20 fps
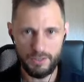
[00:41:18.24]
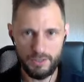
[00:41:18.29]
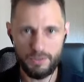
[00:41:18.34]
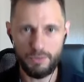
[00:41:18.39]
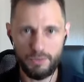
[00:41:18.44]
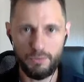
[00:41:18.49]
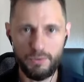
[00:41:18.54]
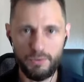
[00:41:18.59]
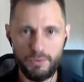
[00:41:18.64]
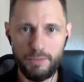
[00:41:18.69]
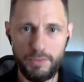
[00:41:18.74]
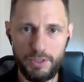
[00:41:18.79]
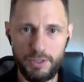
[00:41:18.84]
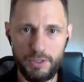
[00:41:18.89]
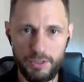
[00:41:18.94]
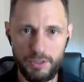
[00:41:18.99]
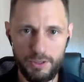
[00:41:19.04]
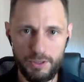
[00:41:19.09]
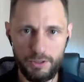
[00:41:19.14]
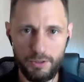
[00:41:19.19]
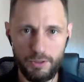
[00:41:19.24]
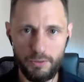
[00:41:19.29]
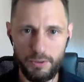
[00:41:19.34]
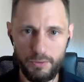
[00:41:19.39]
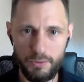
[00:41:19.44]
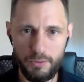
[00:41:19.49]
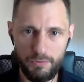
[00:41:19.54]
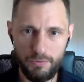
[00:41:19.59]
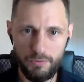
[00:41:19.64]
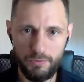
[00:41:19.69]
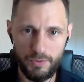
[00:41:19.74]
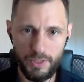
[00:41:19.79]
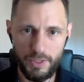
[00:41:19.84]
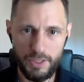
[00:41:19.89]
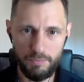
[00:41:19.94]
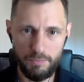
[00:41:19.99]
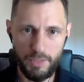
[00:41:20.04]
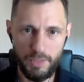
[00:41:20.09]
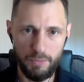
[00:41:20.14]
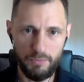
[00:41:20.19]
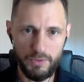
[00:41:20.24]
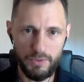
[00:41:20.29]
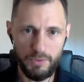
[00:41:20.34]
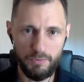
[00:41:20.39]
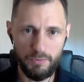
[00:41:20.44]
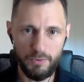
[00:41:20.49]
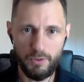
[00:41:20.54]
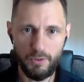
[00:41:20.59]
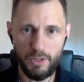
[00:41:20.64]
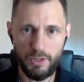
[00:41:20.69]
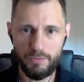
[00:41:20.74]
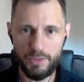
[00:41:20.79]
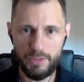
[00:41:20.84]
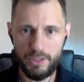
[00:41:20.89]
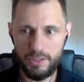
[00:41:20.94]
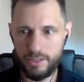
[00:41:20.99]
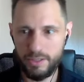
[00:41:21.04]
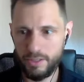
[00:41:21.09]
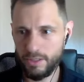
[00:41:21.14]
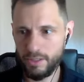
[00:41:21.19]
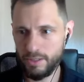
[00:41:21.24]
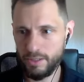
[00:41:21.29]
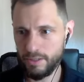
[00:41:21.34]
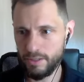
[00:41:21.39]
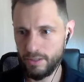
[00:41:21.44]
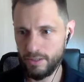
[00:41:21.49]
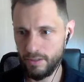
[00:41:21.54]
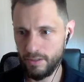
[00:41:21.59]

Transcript: So let me just show you the phrase maps for all of these things.